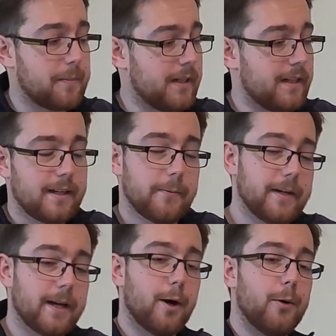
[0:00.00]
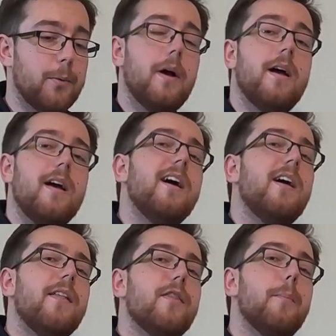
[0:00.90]
but here we go.
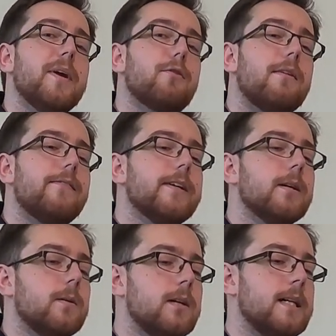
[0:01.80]
The big reveal.